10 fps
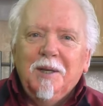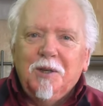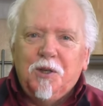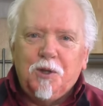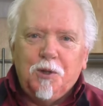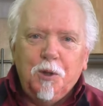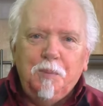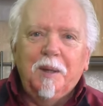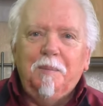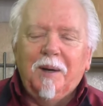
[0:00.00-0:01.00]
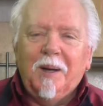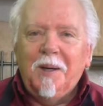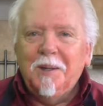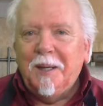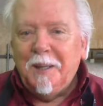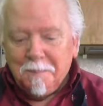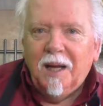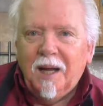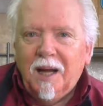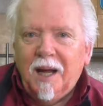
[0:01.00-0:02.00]
stupid malarkey.
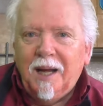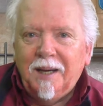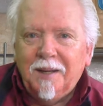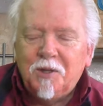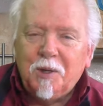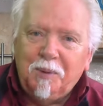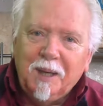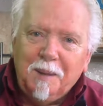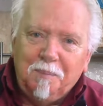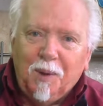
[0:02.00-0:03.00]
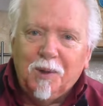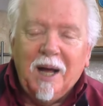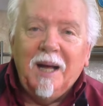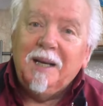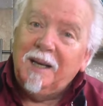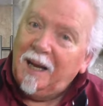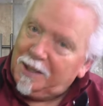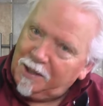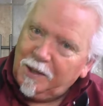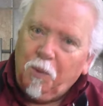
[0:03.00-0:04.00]
It's a brilliant pod and
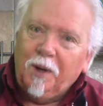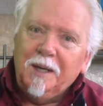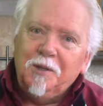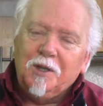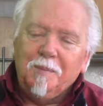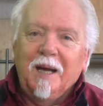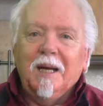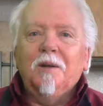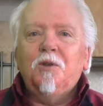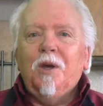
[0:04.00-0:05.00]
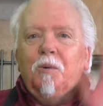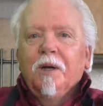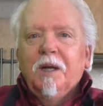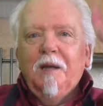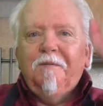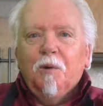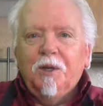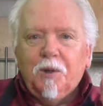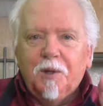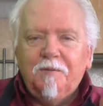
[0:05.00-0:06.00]
actually quite easy to make. So if you
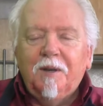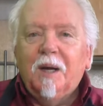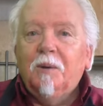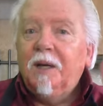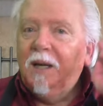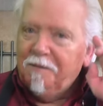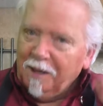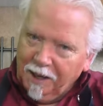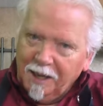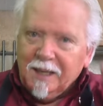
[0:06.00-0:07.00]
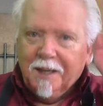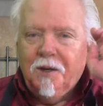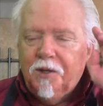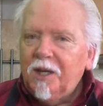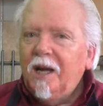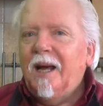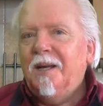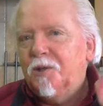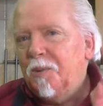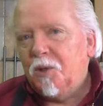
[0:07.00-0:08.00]
enjoy this video, give it a like, share,
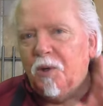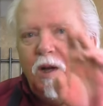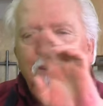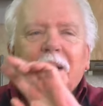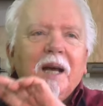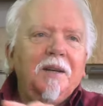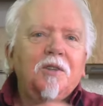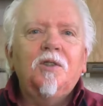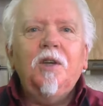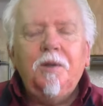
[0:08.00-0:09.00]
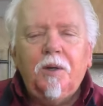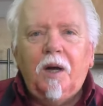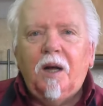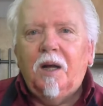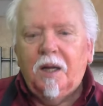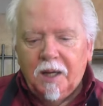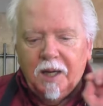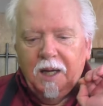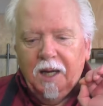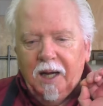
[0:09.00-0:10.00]
subscribe, etc.
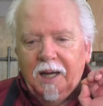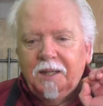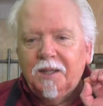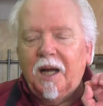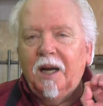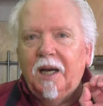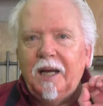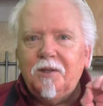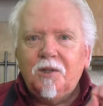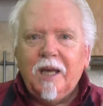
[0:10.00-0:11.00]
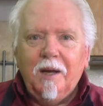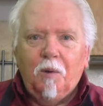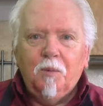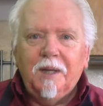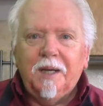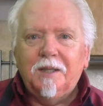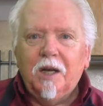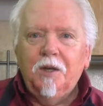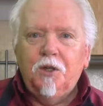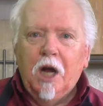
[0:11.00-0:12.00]
And let's get on with it.
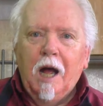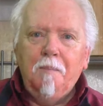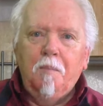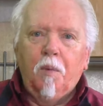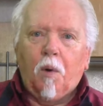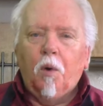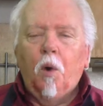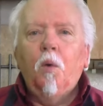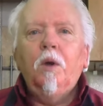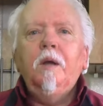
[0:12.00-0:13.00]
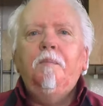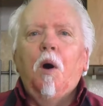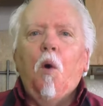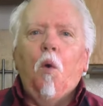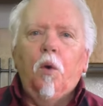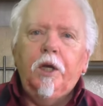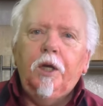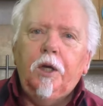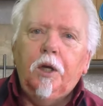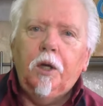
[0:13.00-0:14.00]
Jam
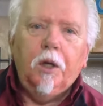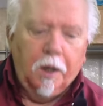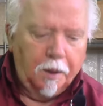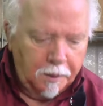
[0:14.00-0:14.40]
roly-poly.